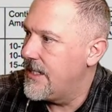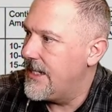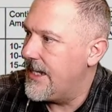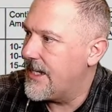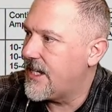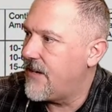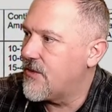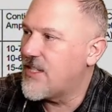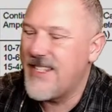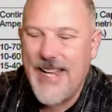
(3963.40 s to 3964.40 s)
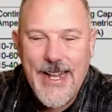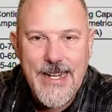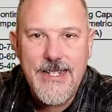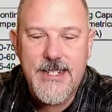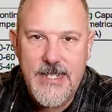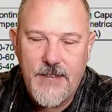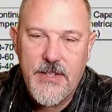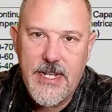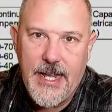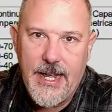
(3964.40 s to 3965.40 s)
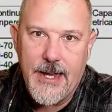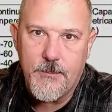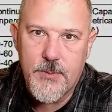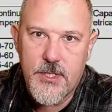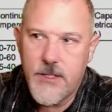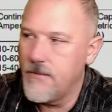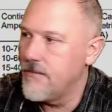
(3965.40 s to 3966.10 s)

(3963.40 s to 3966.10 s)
It covers ten to seventy amps.